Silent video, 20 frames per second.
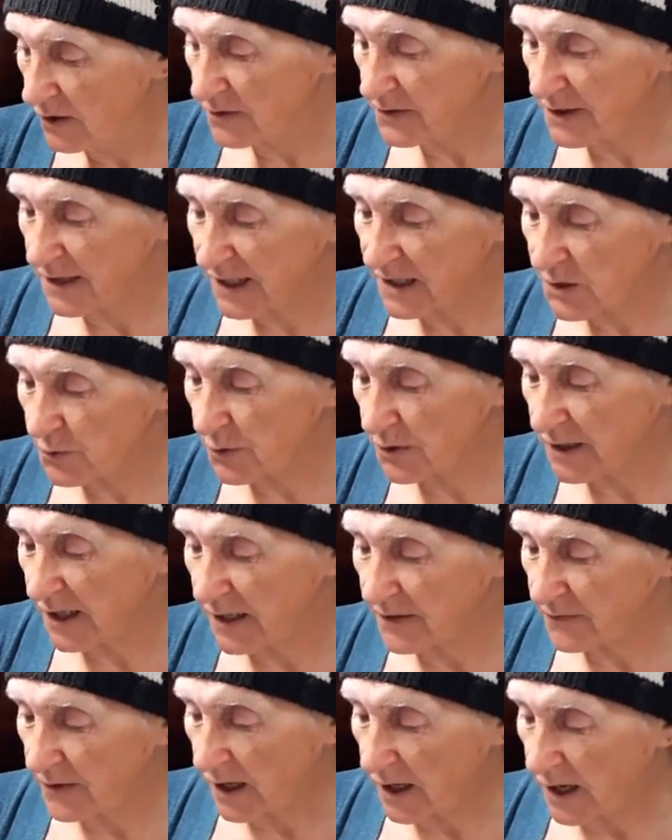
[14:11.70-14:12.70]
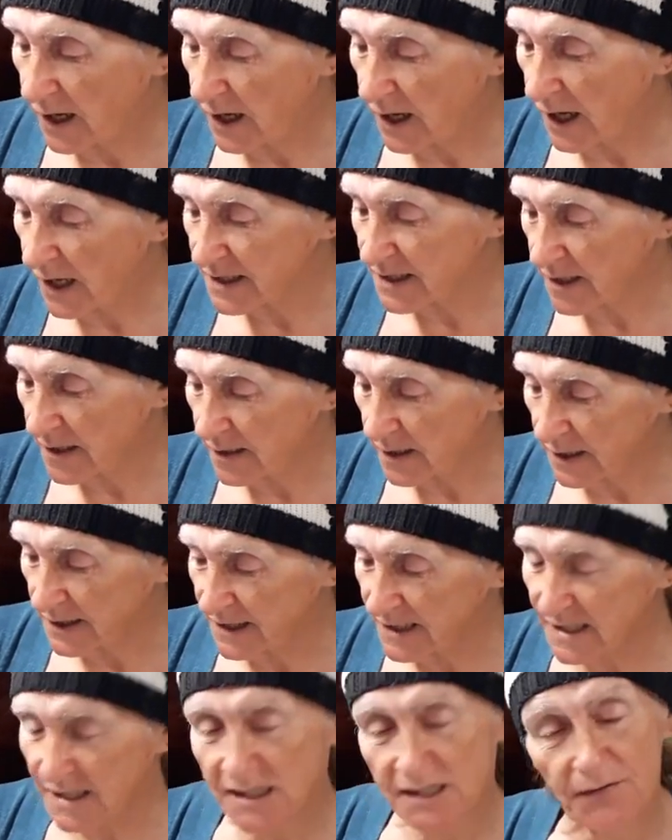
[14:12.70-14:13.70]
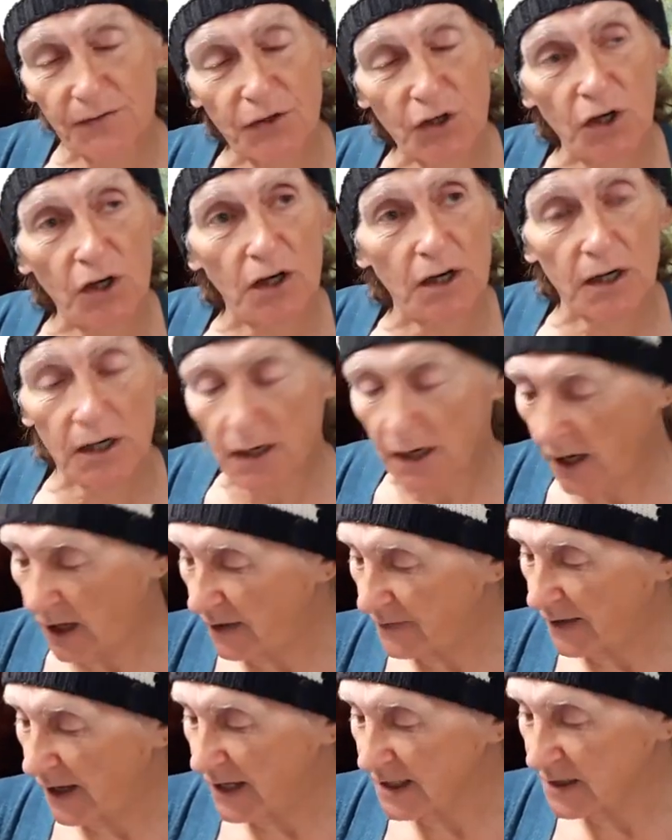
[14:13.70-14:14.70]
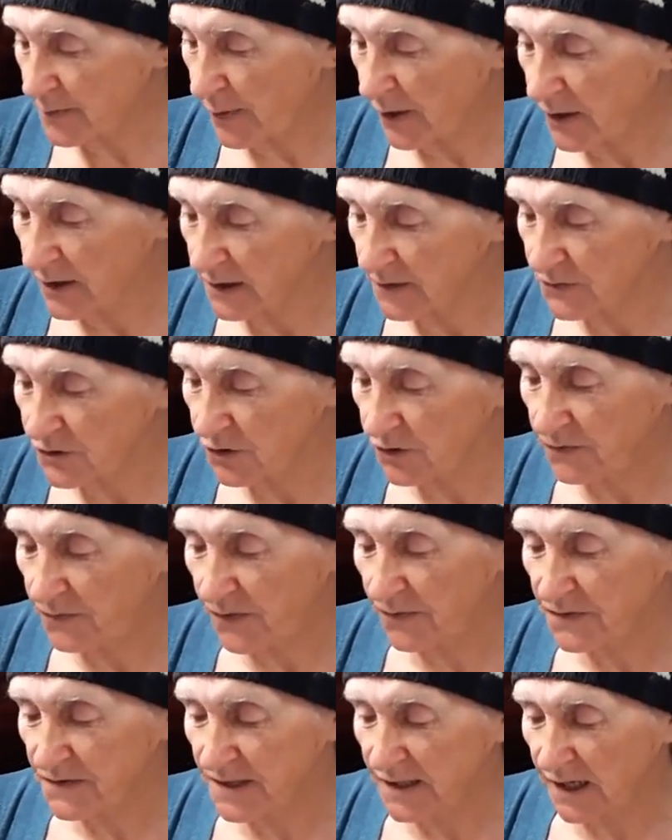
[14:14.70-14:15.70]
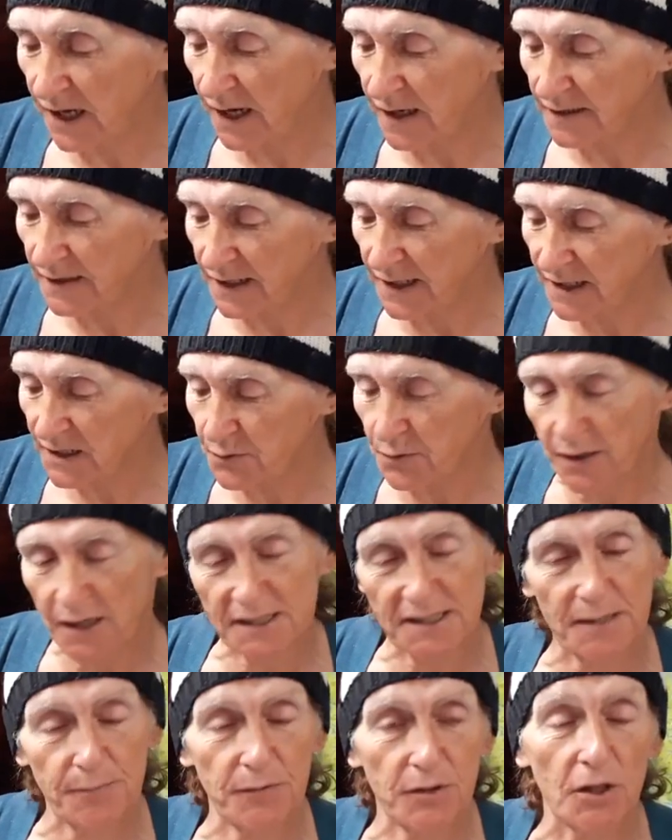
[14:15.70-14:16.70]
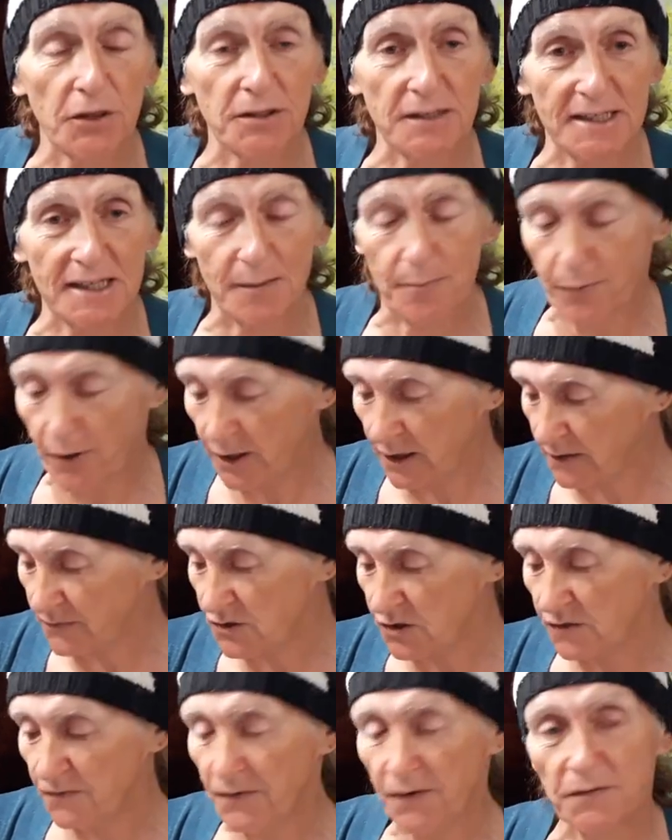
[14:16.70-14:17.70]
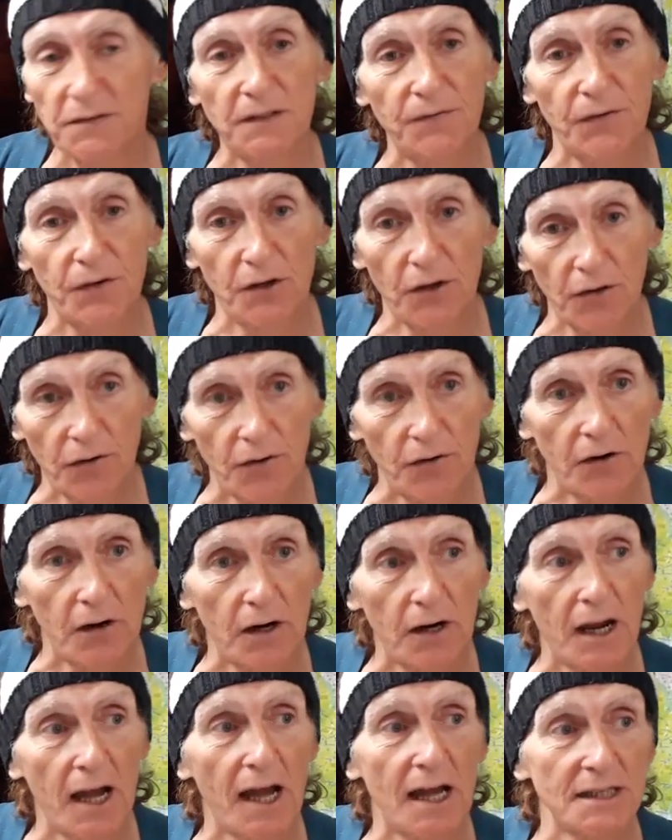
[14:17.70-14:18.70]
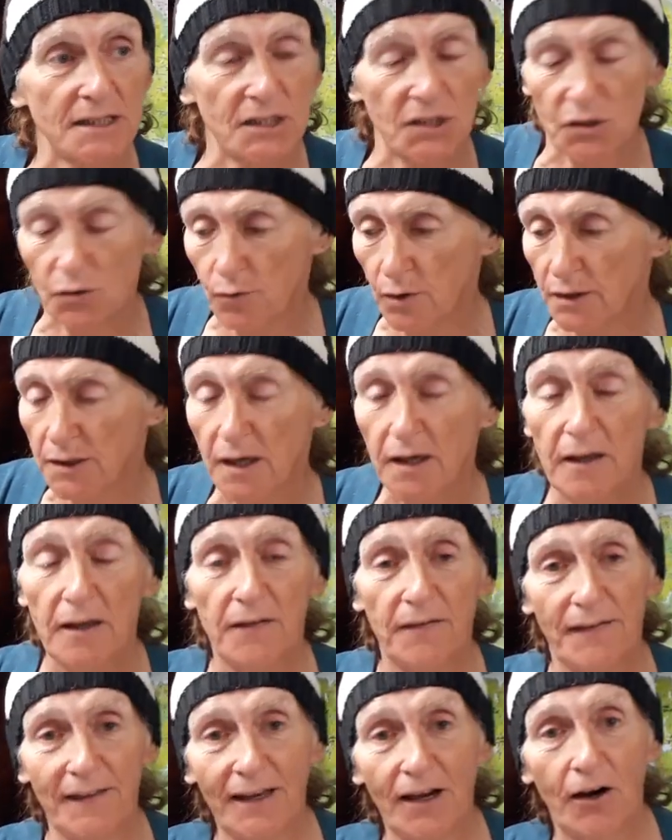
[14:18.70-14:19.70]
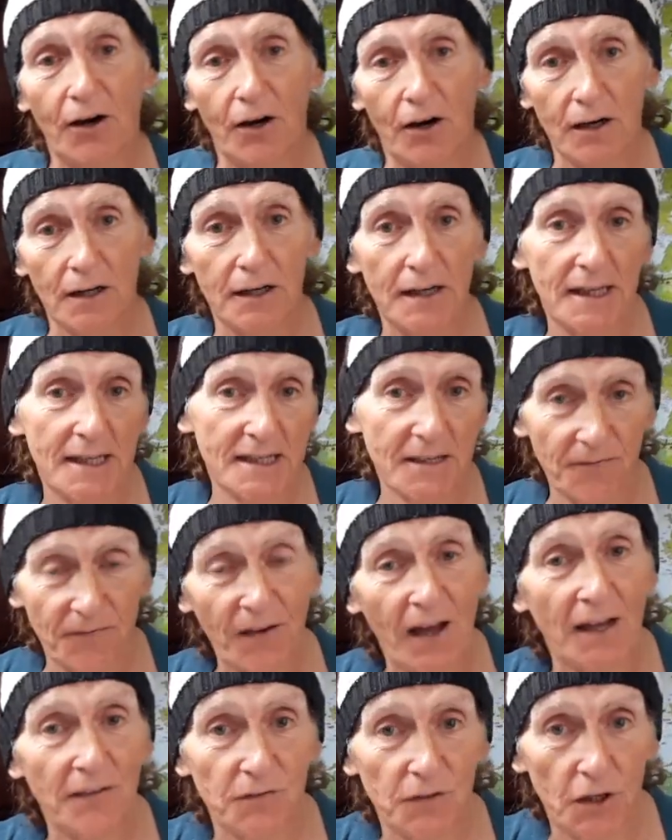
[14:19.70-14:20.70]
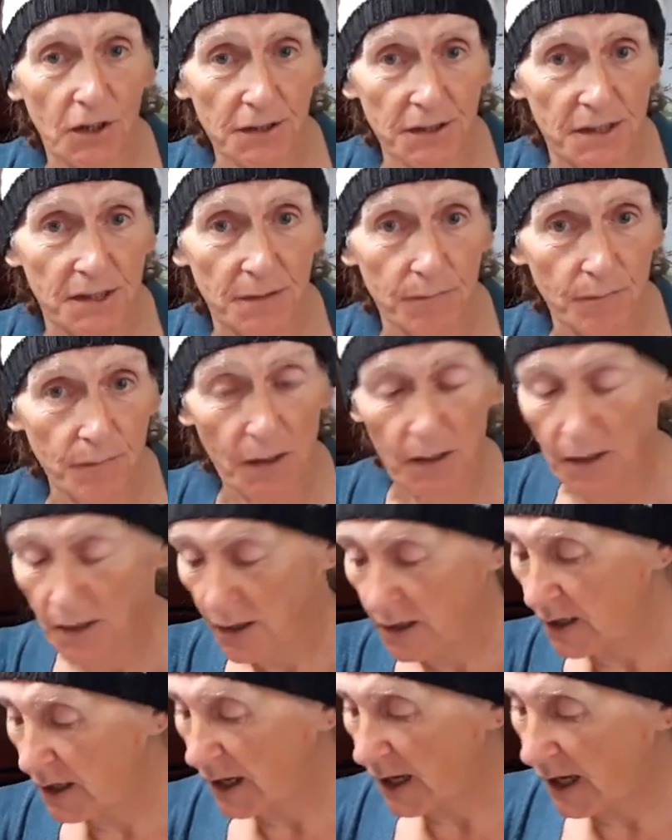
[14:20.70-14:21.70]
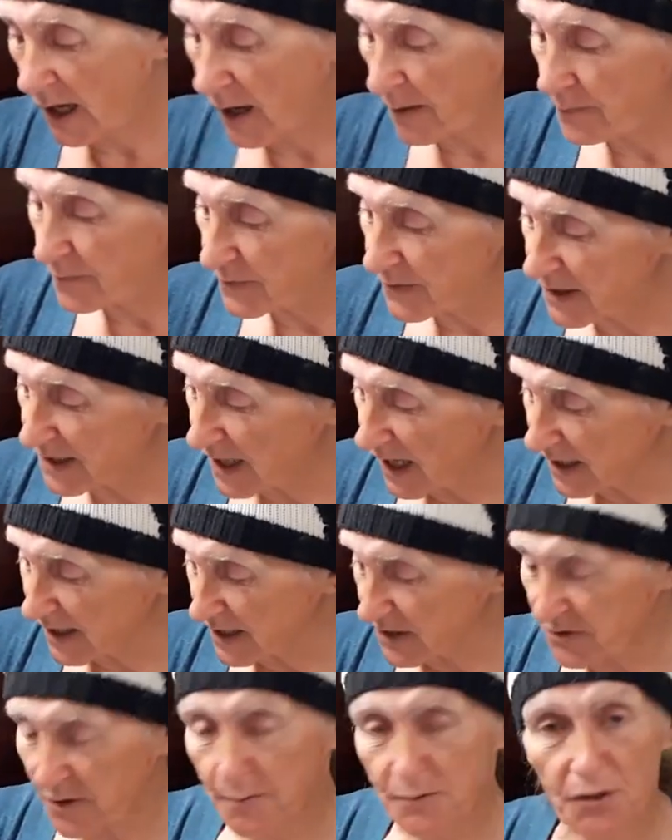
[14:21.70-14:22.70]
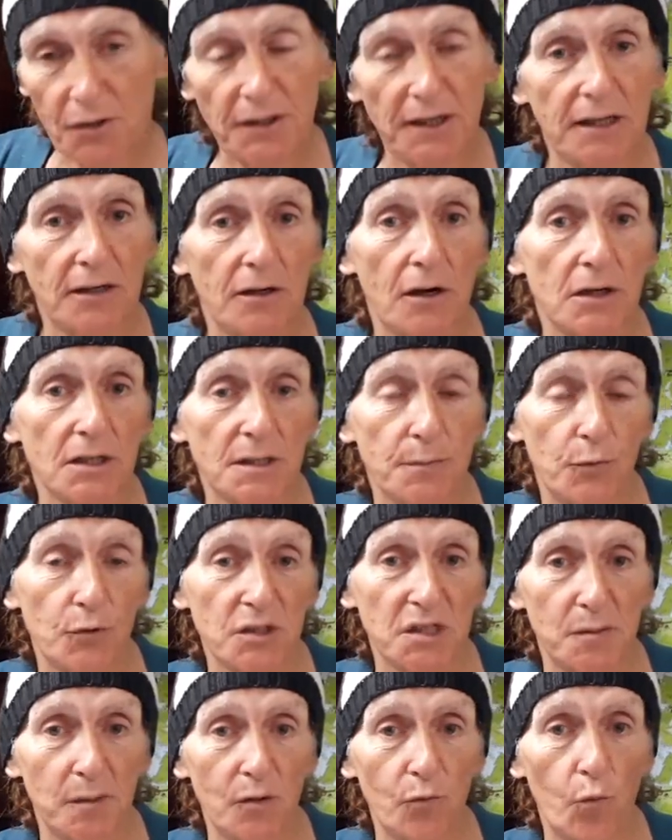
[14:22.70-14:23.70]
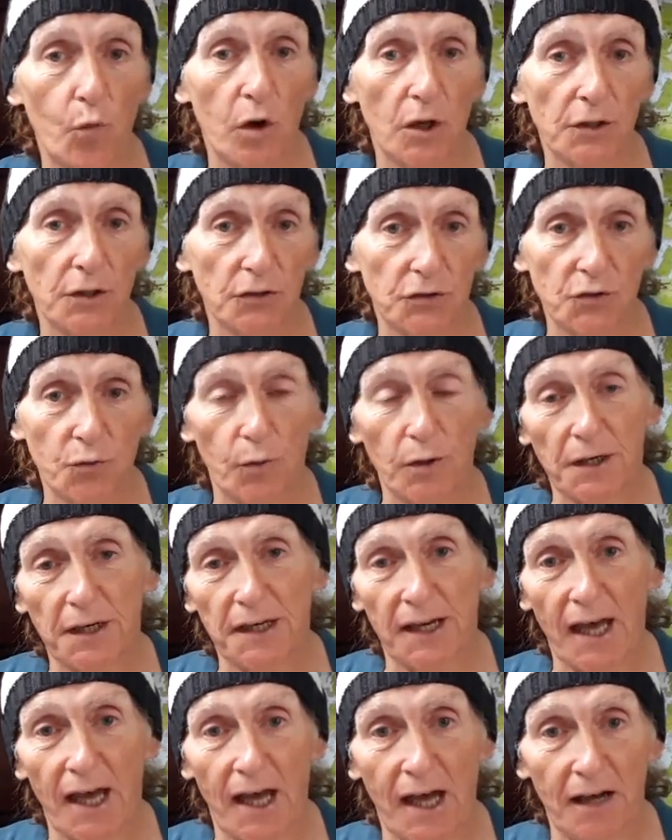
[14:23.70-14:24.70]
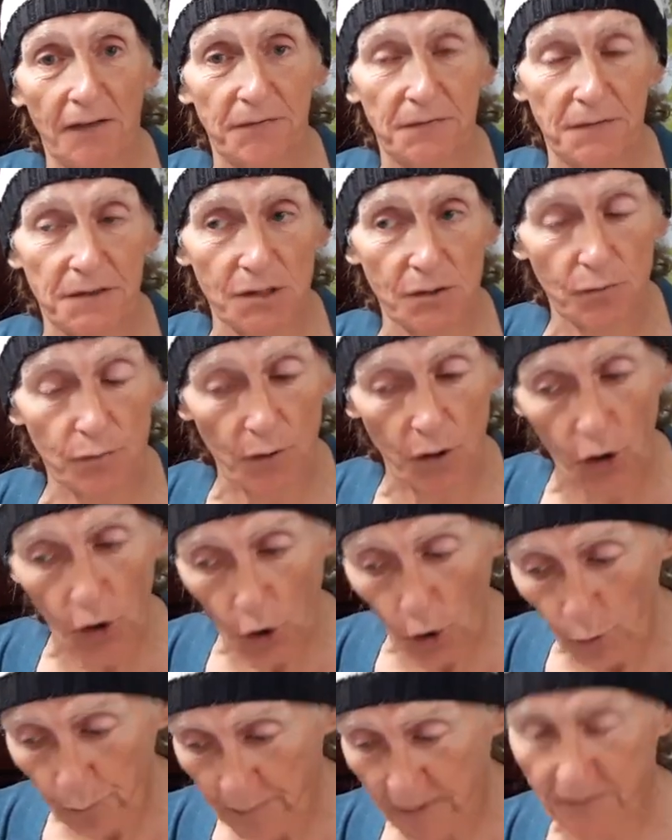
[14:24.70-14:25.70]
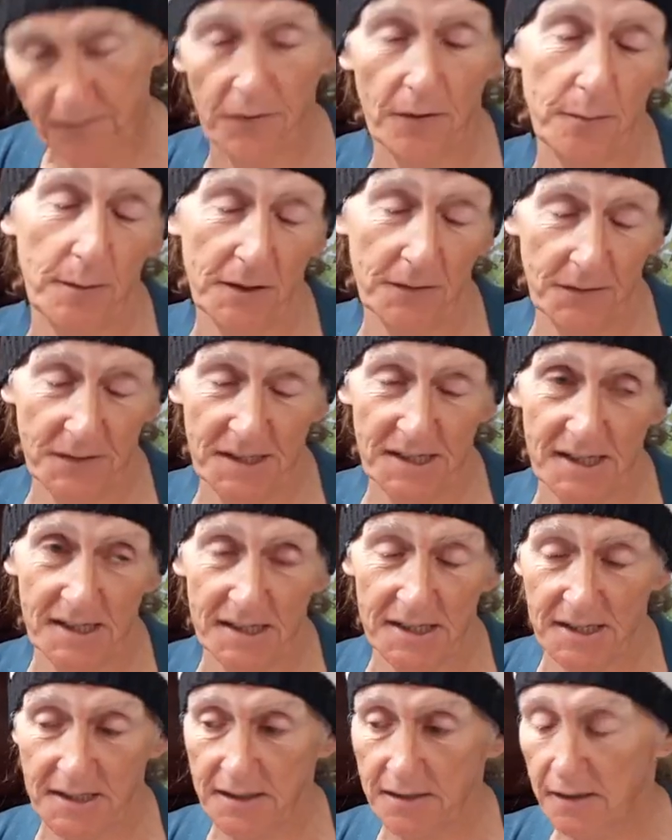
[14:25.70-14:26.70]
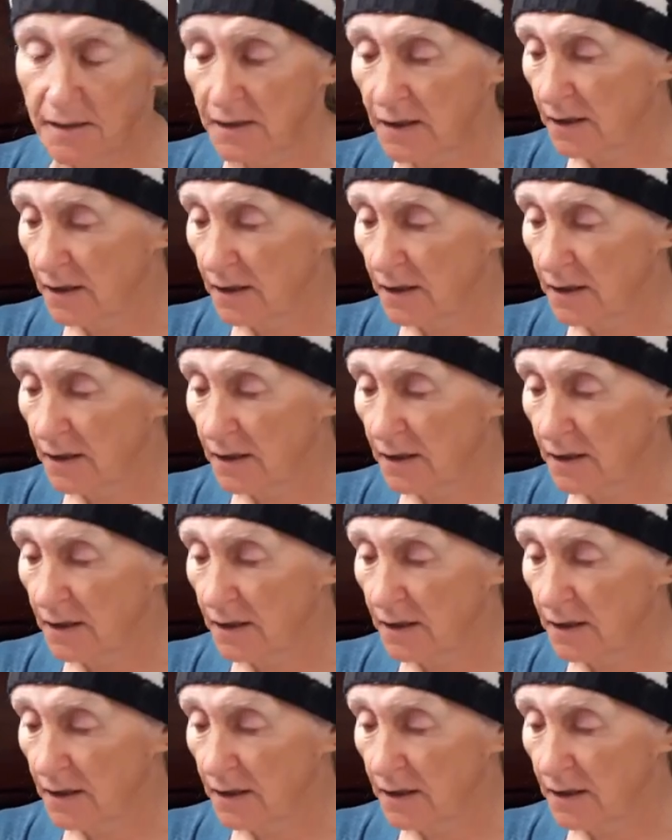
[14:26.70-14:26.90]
The next one then uh, has a, a, distance of an R and that has a bearing of 250 and the next one has the same bearing of 250 for another R and so on. The R is at 5 knots. Um, the tidal streams on here are supposed to be 1 to one and a half, so we're hoping for a bit of assist.